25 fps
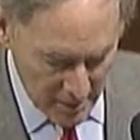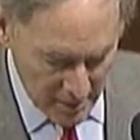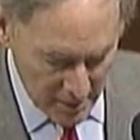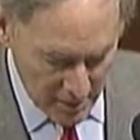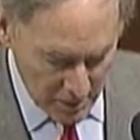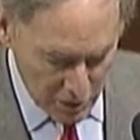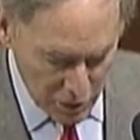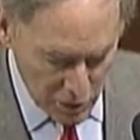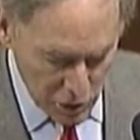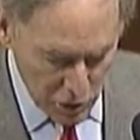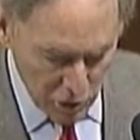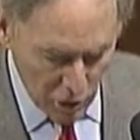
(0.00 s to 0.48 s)

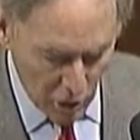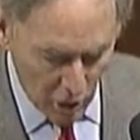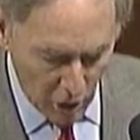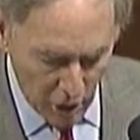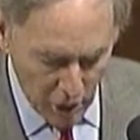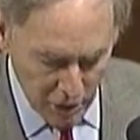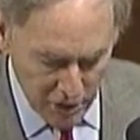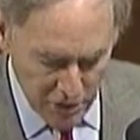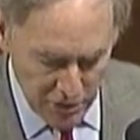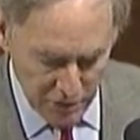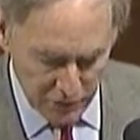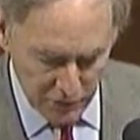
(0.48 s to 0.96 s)
The true
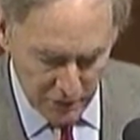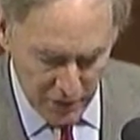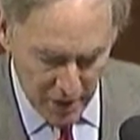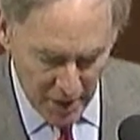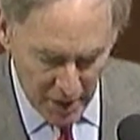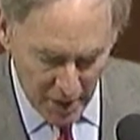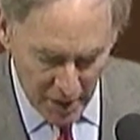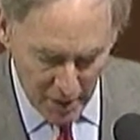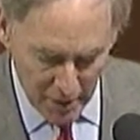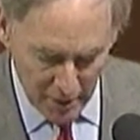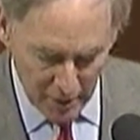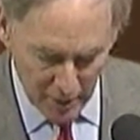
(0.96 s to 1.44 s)
cost of
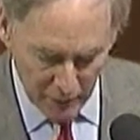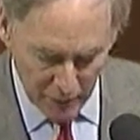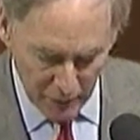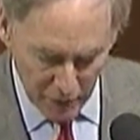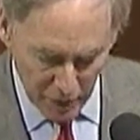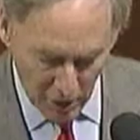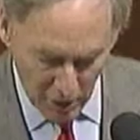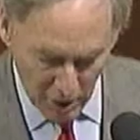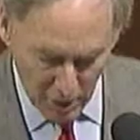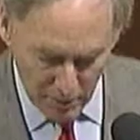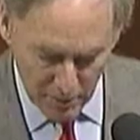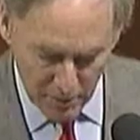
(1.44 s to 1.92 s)

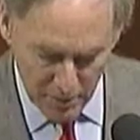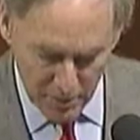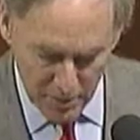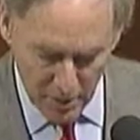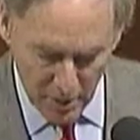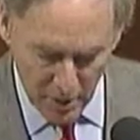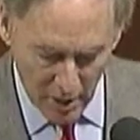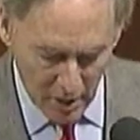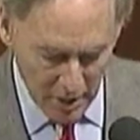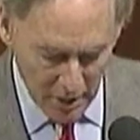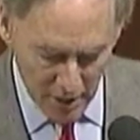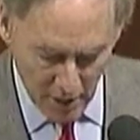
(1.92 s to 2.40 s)
TARPs
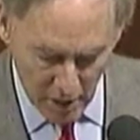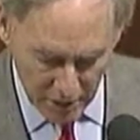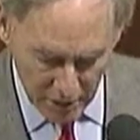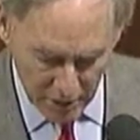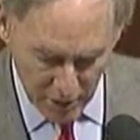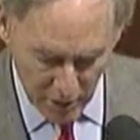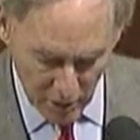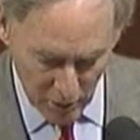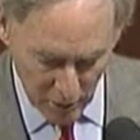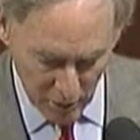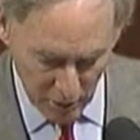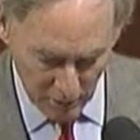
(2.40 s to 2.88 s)
are not
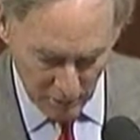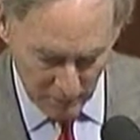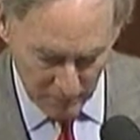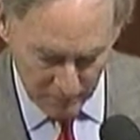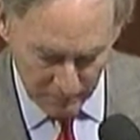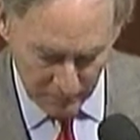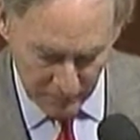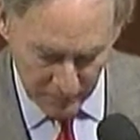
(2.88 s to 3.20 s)
known,